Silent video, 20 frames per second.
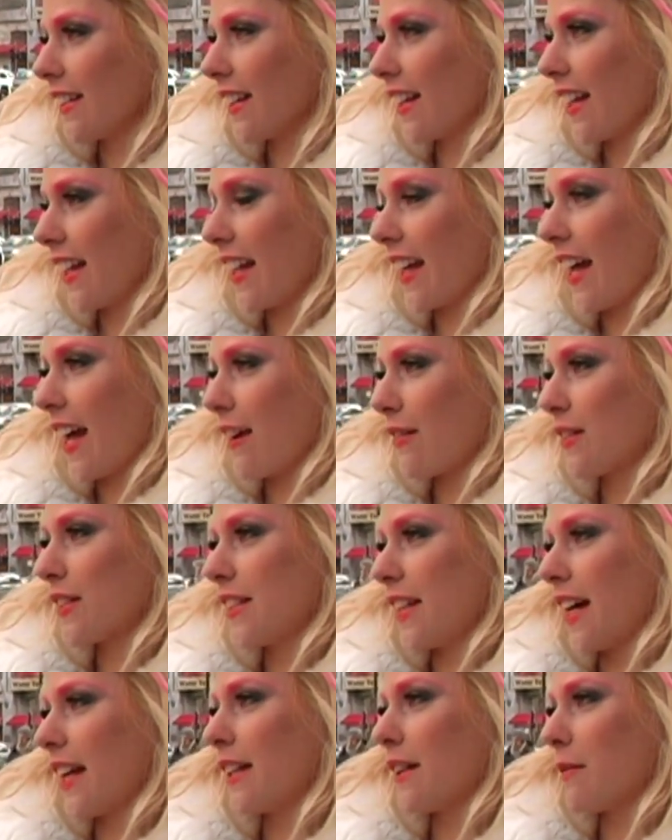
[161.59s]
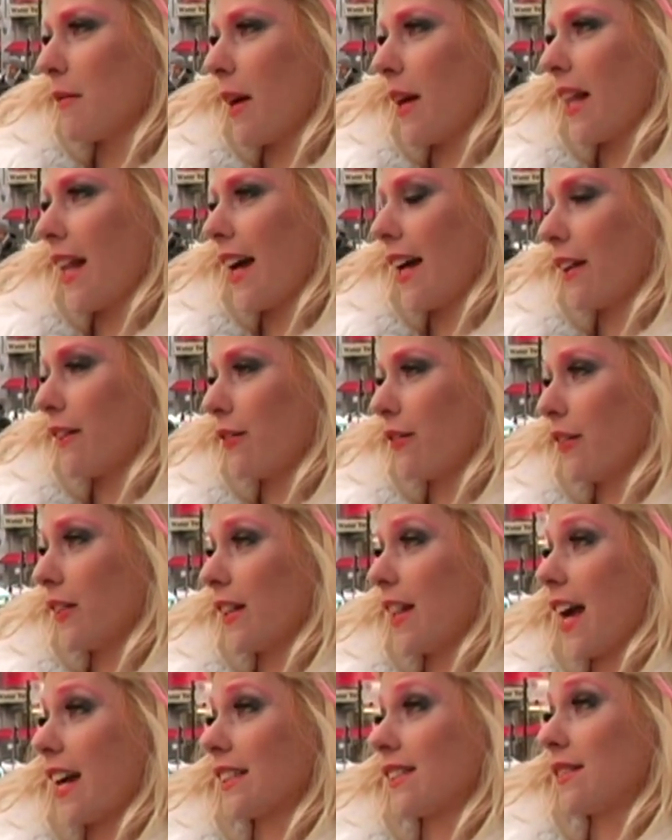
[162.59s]
That's that what it's going to be called? My life.
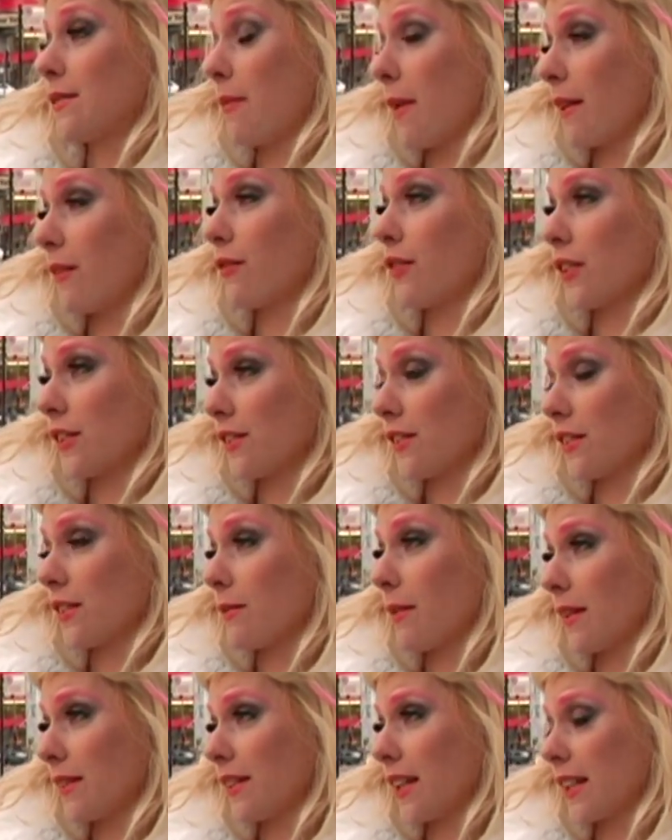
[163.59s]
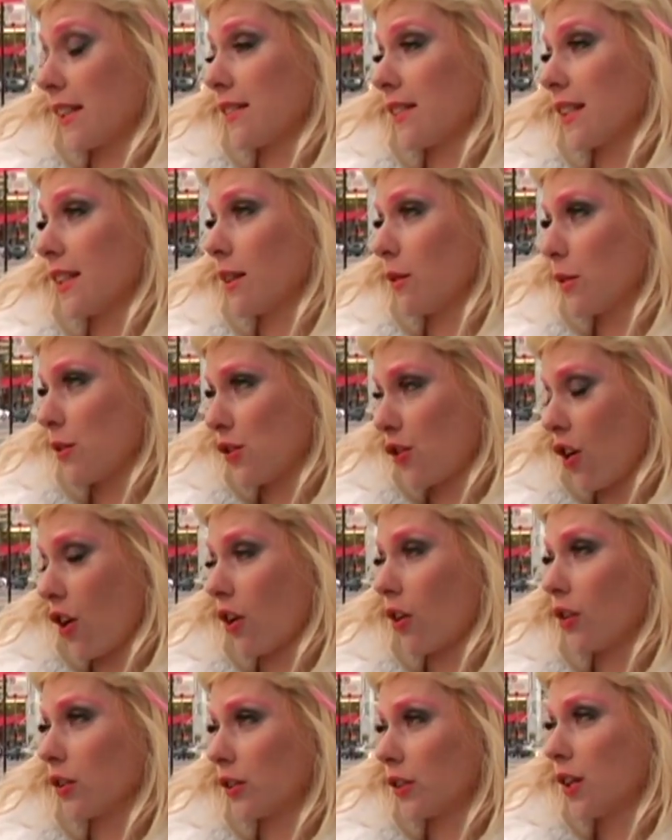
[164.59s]
That's my first, my second single with Sean
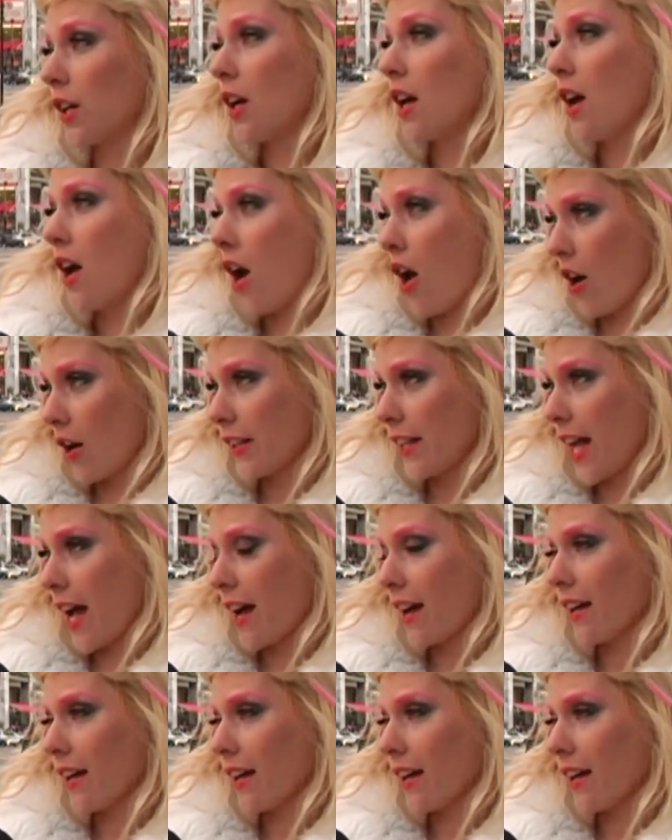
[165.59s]
called On Ya.